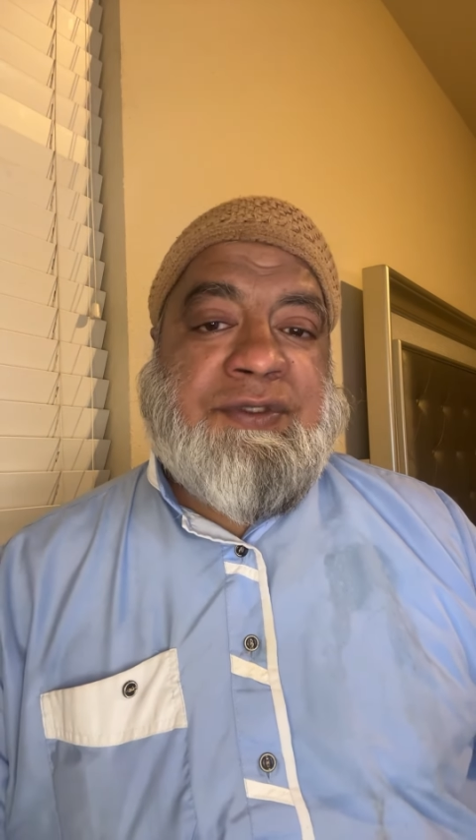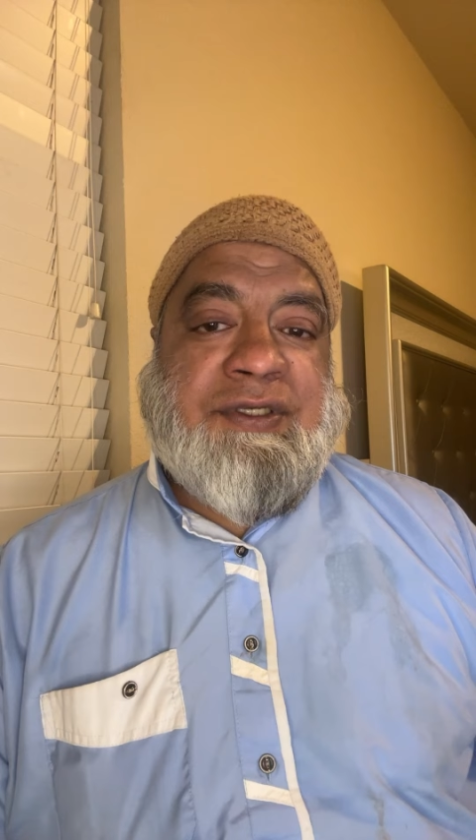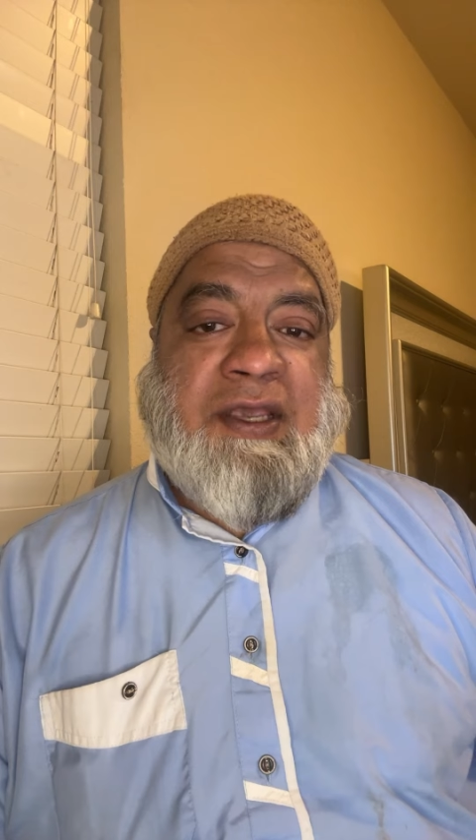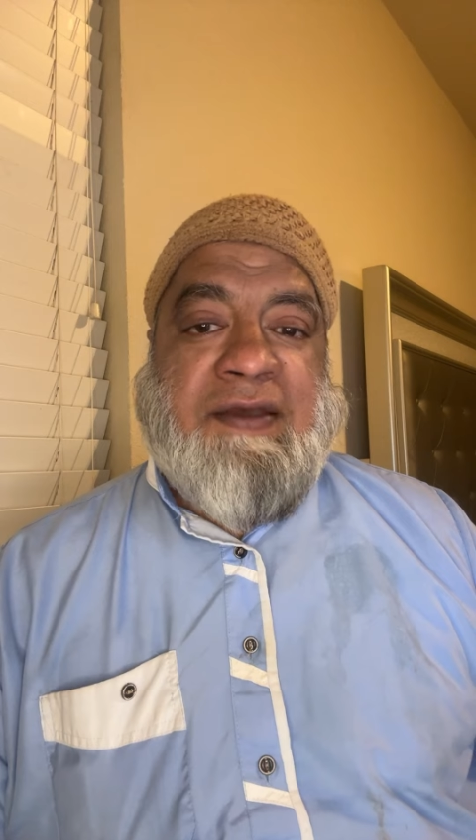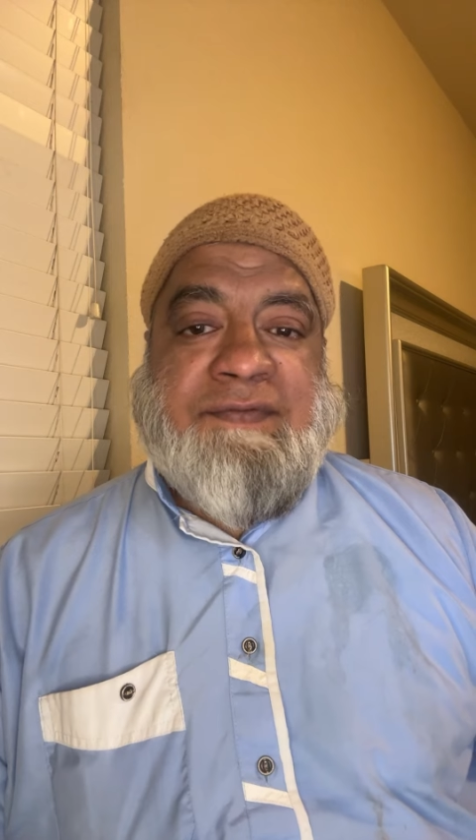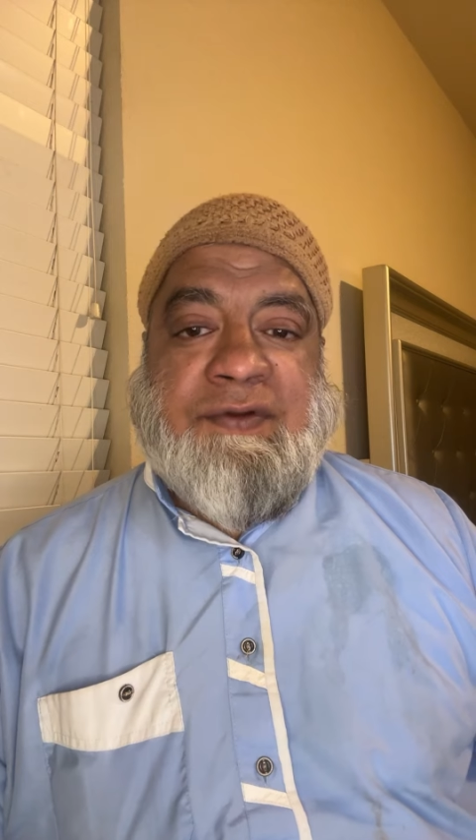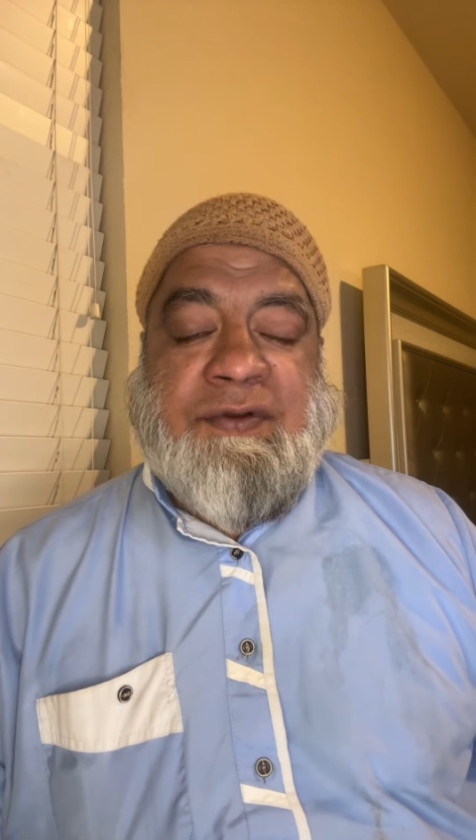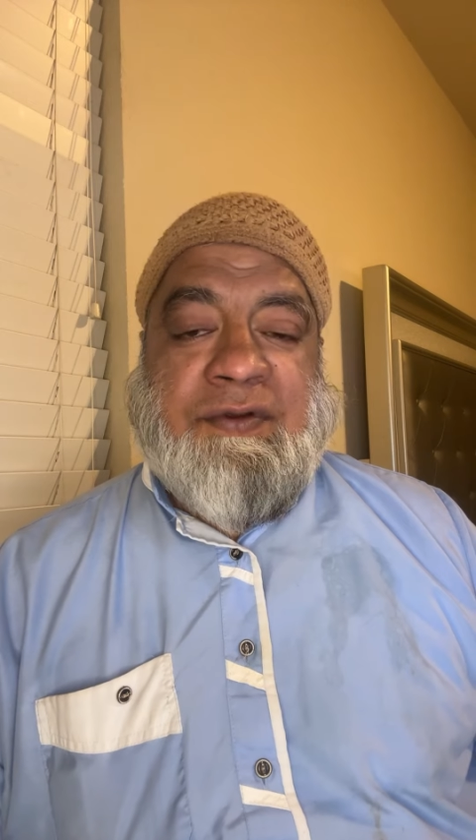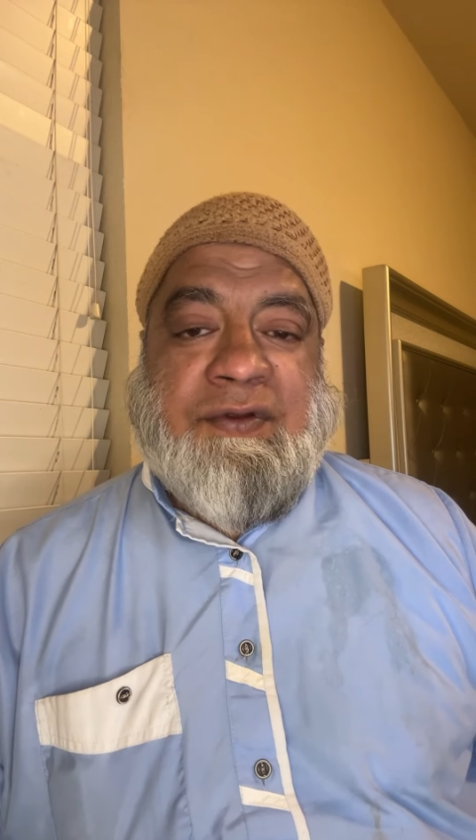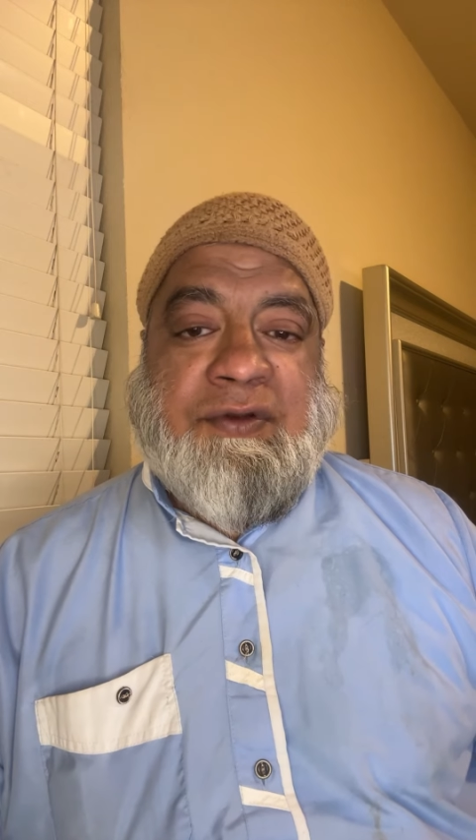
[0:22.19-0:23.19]
is you have
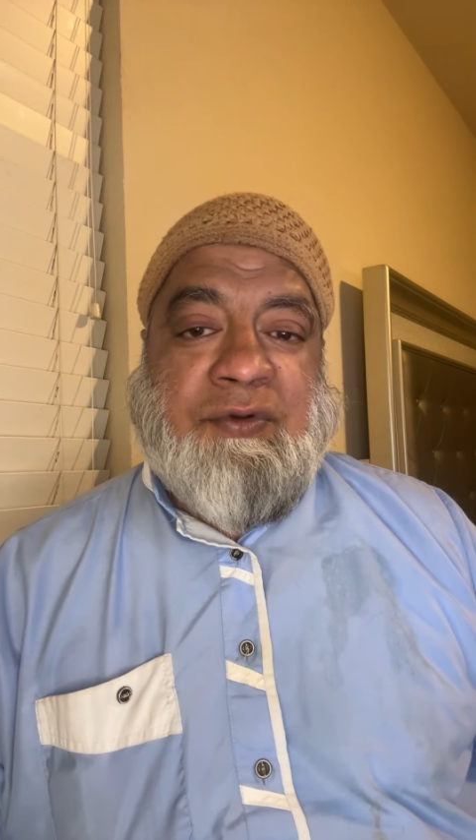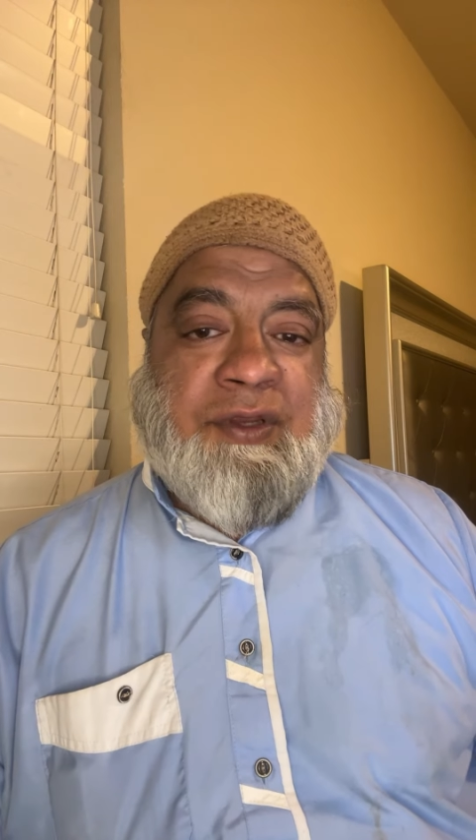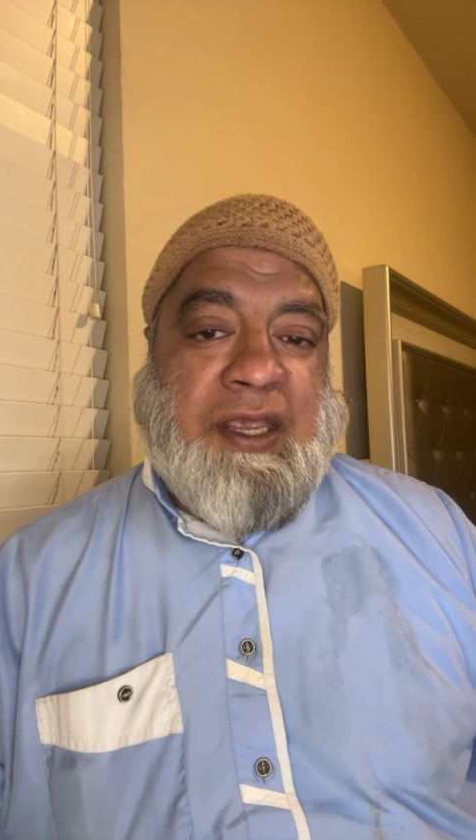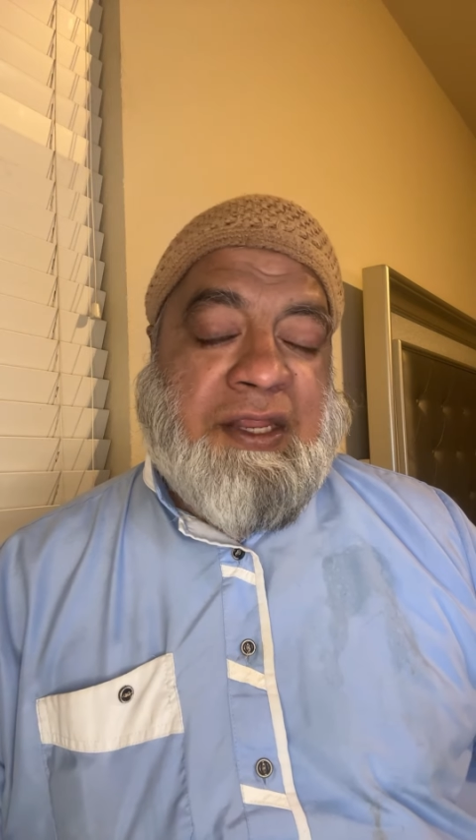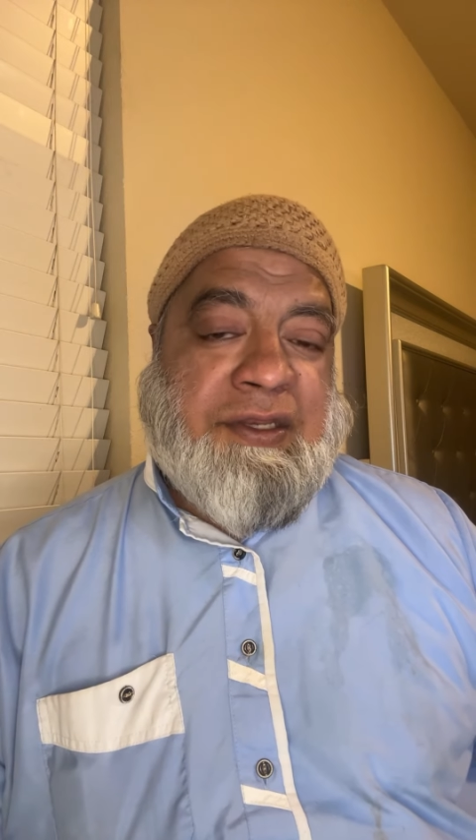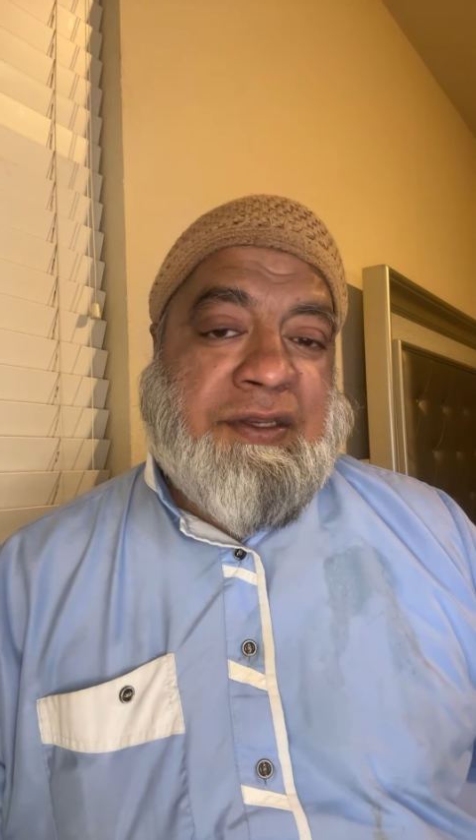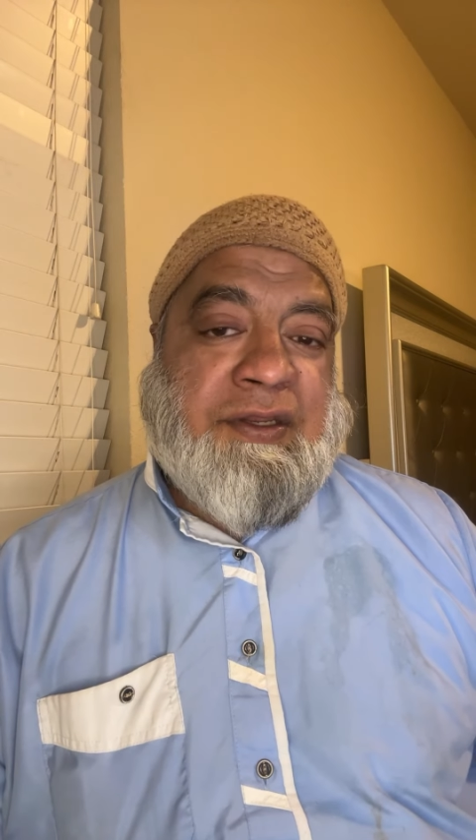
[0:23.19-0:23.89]
to look at